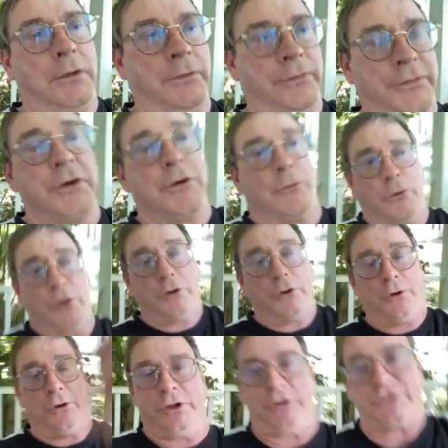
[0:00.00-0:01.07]
They're
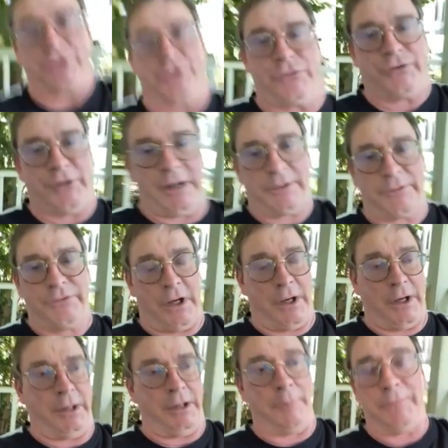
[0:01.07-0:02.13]
really just
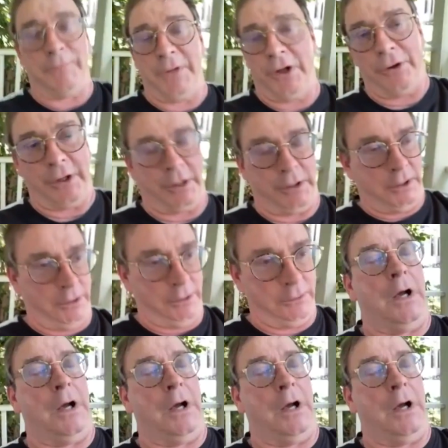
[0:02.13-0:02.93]
anti-American.